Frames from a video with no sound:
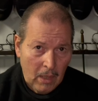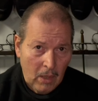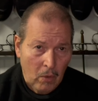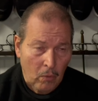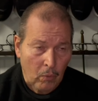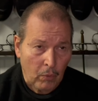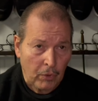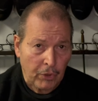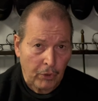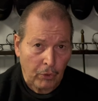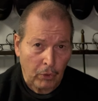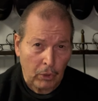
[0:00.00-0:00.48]

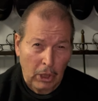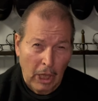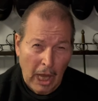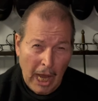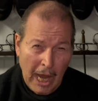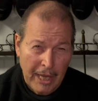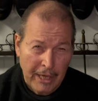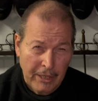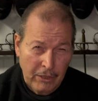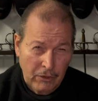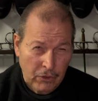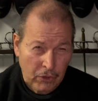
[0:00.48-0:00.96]
When your
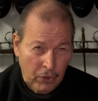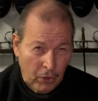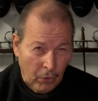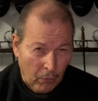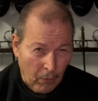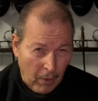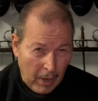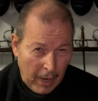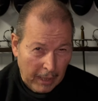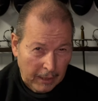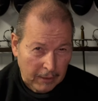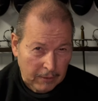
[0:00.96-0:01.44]
line is
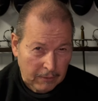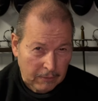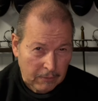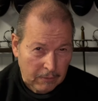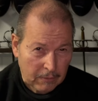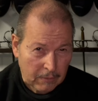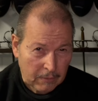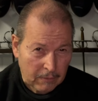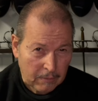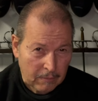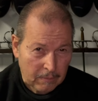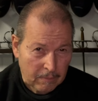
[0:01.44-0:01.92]
correct,
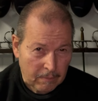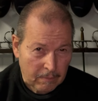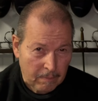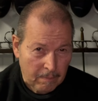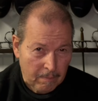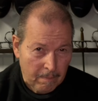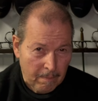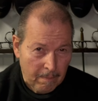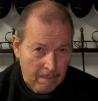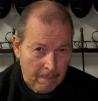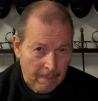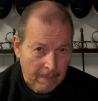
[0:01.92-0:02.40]

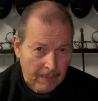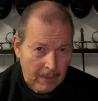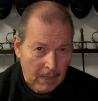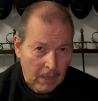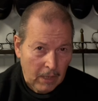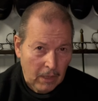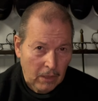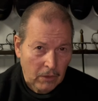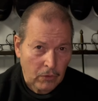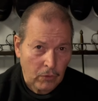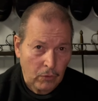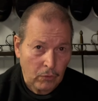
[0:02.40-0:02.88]

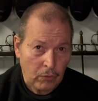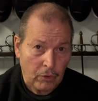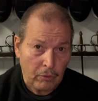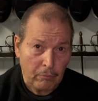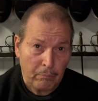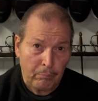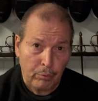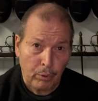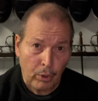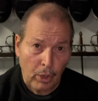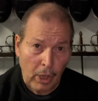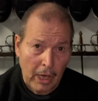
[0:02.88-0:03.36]
you
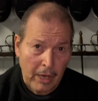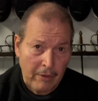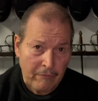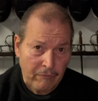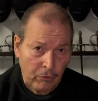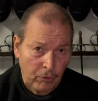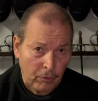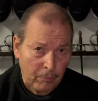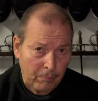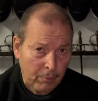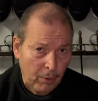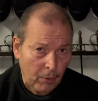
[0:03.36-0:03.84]
deprive
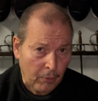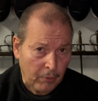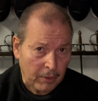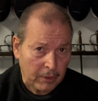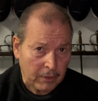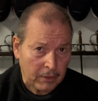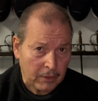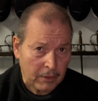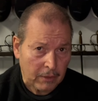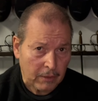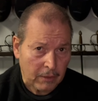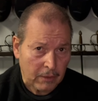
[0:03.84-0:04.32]
your
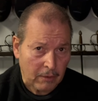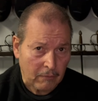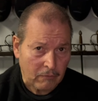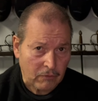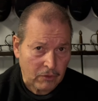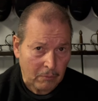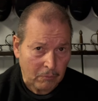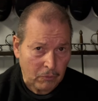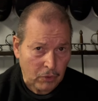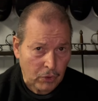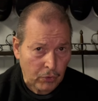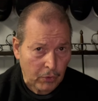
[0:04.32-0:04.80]
opponent of
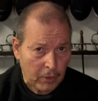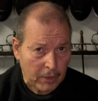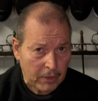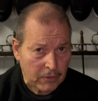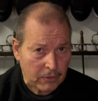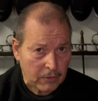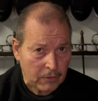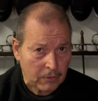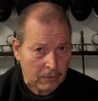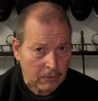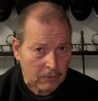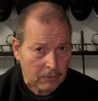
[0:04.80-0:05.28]
some
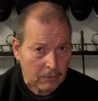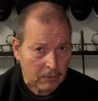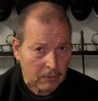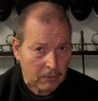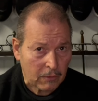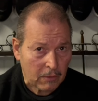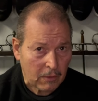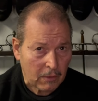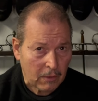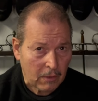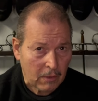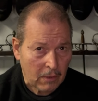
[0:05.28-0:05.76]
choices
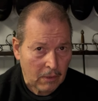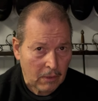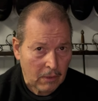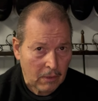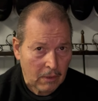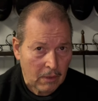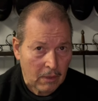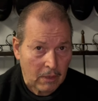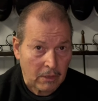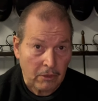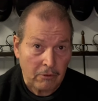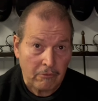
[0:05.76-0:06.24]

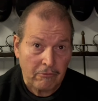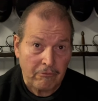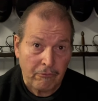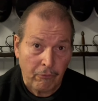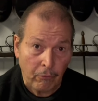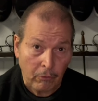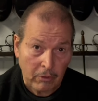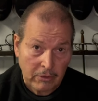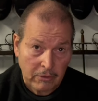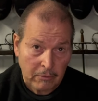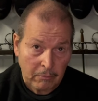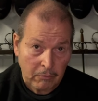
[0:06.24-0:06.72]
and you
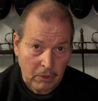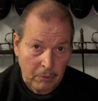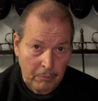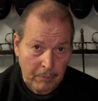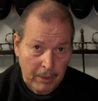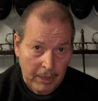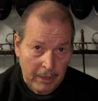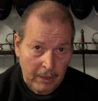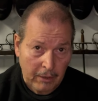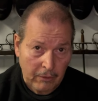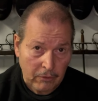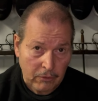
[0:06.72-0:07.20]
force him to
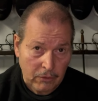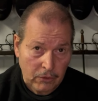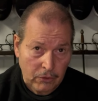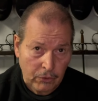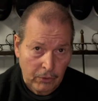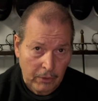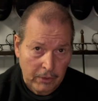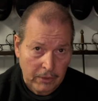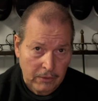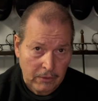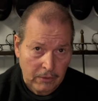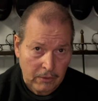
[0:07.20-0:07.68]
make other
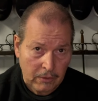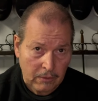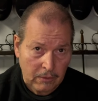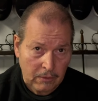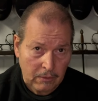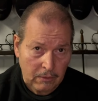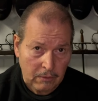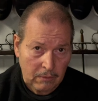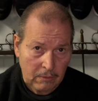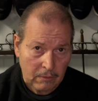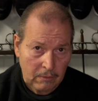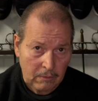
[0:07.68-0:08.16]
choices.
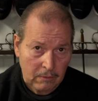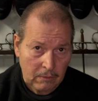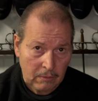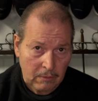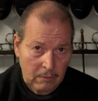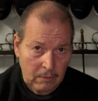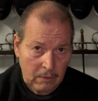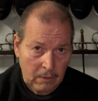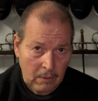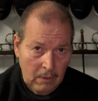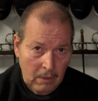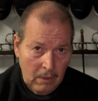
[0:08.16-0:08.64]

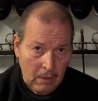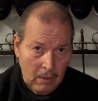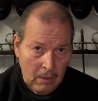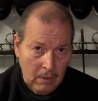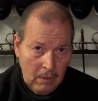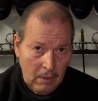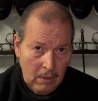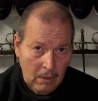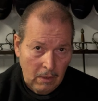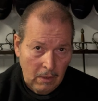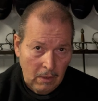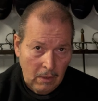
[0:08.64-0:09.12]

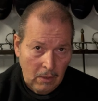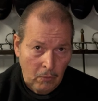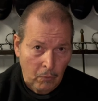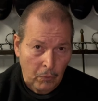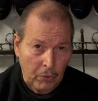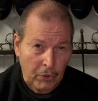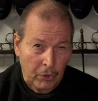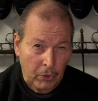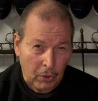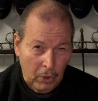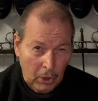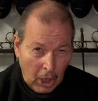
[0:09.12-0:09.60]
When
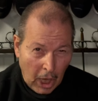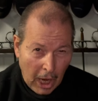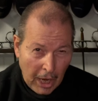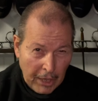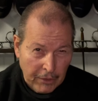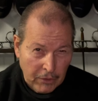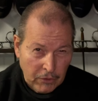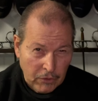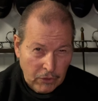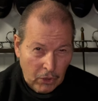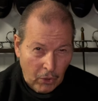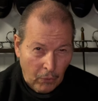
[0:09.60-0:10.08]
your line
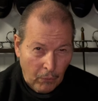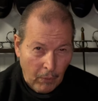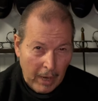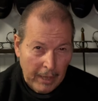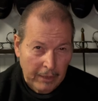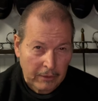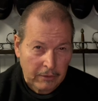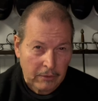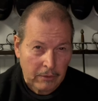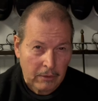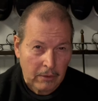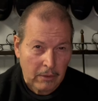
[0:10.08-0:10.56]
is
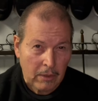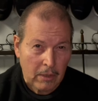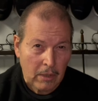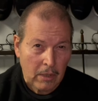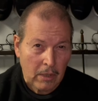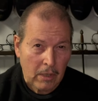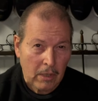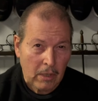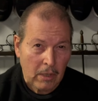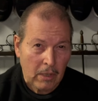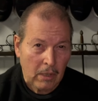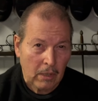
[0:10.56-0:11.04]
correct,
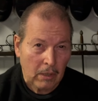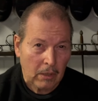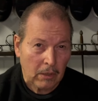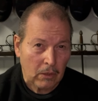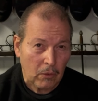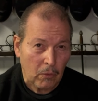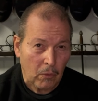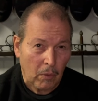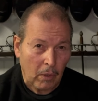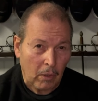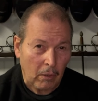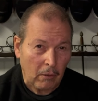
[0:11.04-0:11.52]

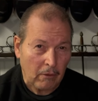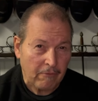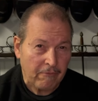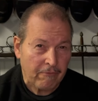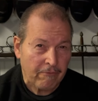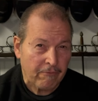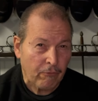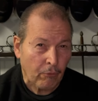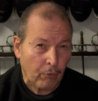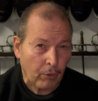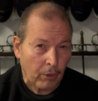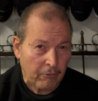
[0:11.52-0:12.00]
you are a
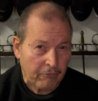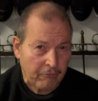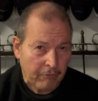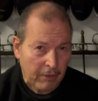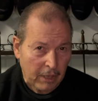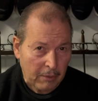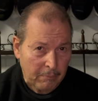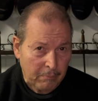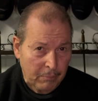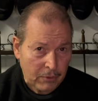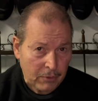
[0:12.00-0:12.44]
fortified